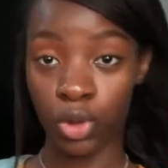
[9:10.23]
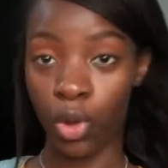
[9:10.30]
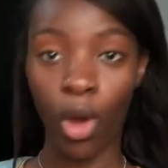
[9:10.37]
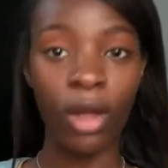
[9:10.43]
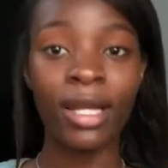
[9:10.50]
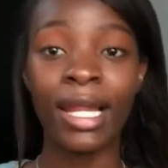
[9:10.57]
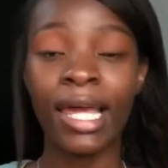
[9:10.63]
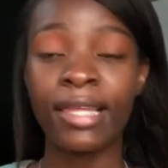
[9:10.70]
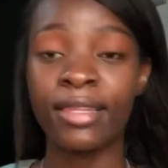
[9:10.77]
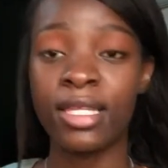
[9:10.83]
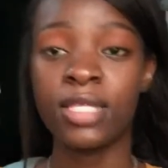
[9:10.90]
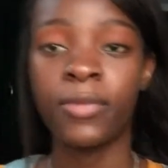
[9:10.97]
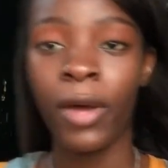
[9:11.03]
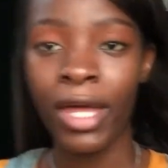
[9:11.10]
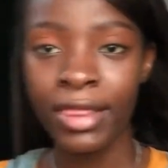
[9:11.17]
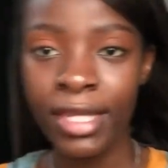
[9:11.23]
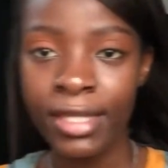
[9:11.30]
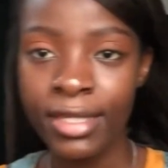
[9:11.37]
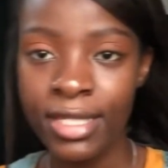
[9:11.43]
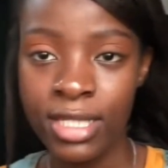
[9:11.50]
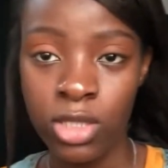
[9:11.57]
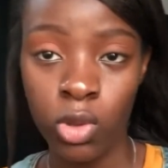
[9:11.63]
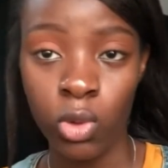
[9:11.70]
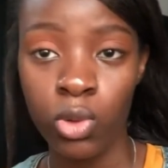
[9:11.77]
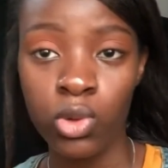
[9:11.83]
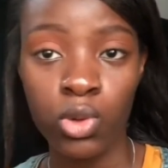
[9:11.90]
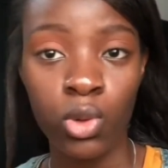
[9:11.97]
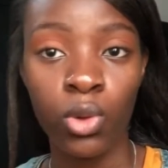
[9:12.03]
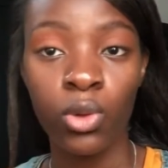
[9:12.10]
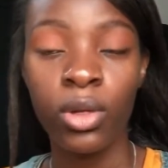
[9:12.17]
gone like this, but I think this is
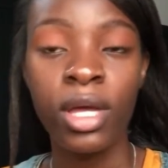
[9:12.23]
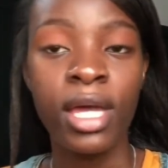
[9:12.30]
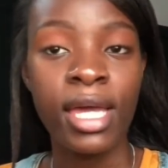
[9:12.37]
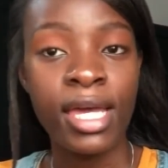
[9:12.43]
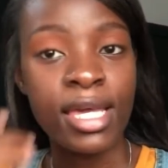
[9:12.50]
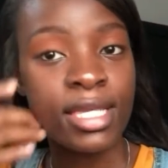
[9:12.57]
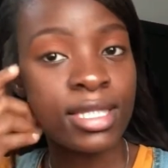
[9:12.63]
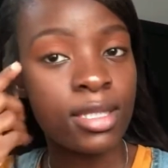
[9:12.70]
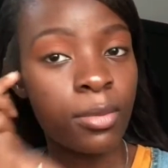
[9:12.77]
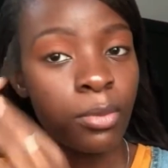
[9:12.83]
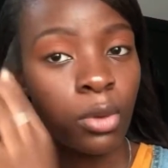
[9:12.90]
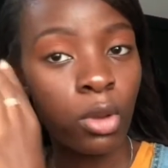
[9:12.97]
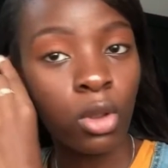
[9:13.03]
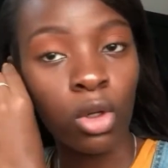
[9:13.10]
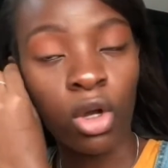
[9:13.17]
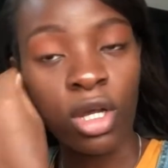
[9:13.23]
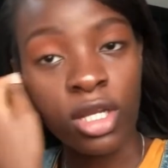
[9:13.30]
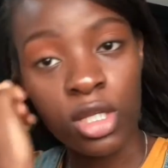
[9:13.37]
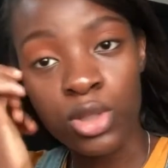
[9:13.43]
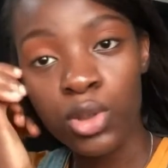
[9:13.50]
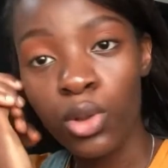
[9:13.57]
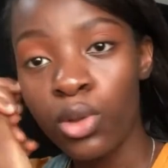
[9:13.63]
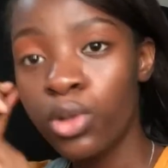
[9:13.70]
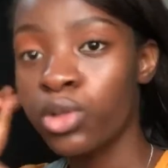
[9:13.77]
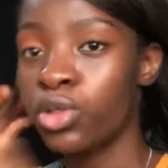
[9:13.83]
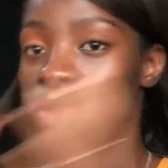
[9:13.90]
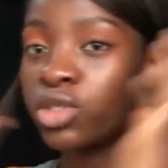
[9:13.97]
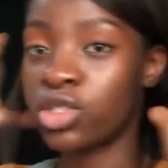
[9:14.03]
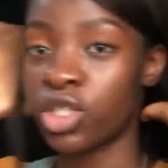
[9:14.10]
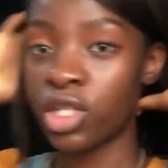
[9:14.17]
also a simple look on its own.
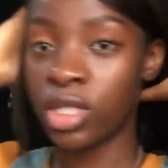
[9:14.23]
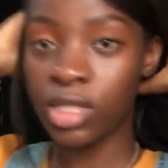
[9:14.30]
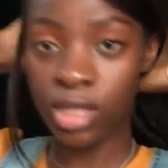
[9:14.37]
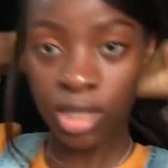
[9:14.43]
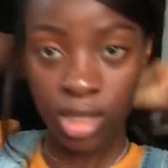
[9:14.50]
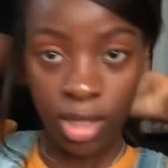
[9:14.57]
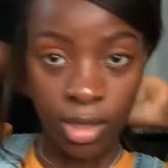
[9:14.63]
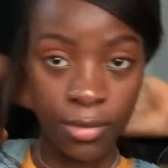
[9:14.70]
You could just